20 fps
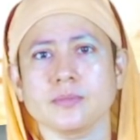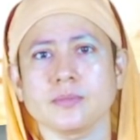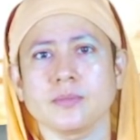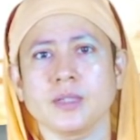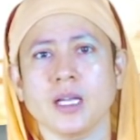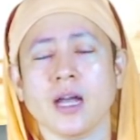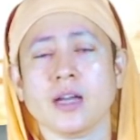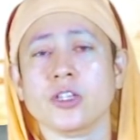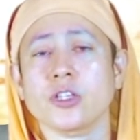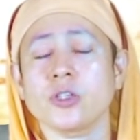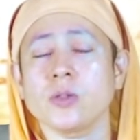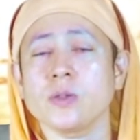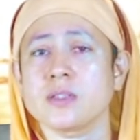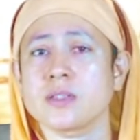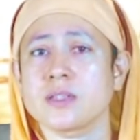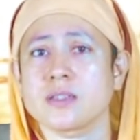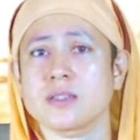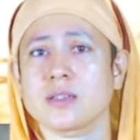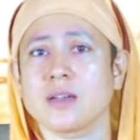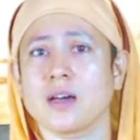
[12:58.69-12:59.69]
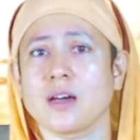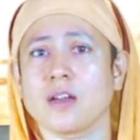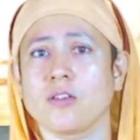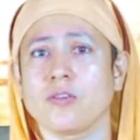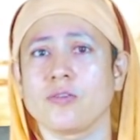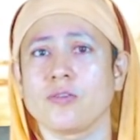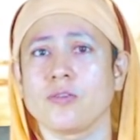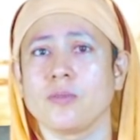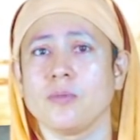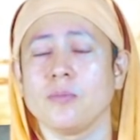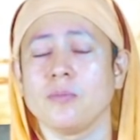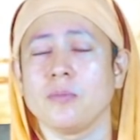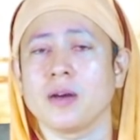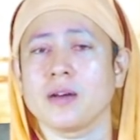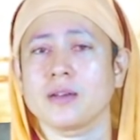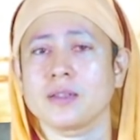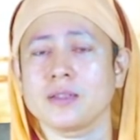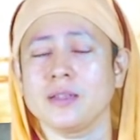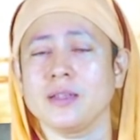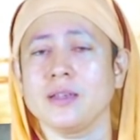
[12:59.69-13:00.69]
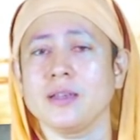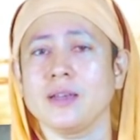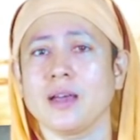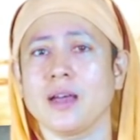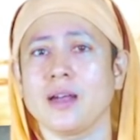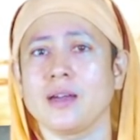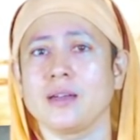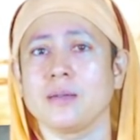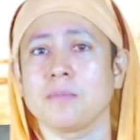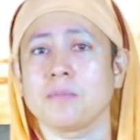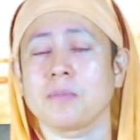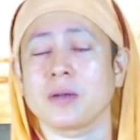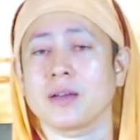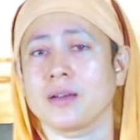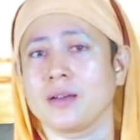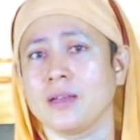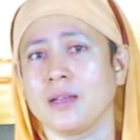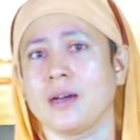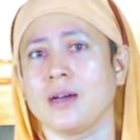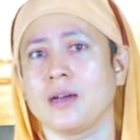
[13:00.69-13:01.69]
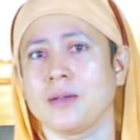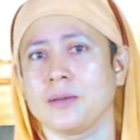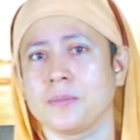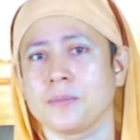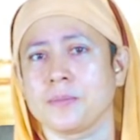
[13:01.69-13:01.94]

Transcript: The actual sanskar of bhakti and prajna.